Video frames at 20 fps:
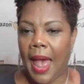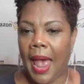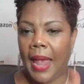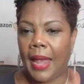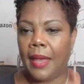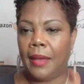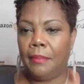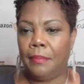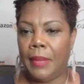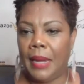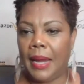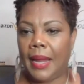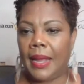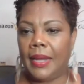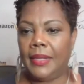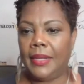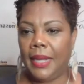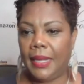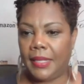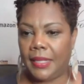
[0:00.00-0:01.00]
I can make
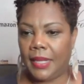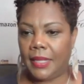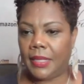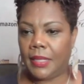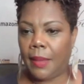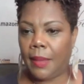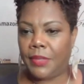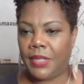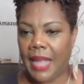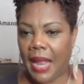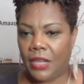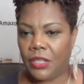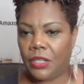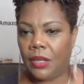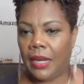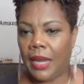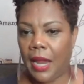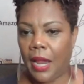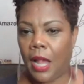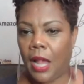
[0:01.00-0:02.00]
a decent,
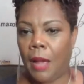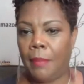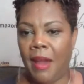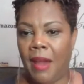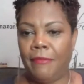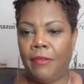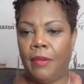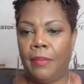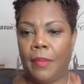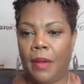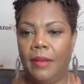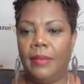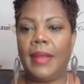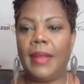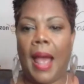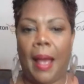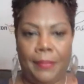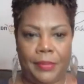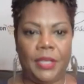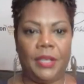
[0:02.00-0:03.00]
substantial income every month.
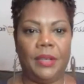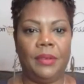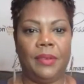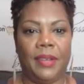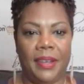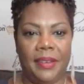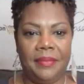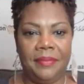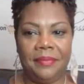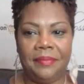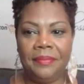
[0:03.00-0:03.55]
Absolutely.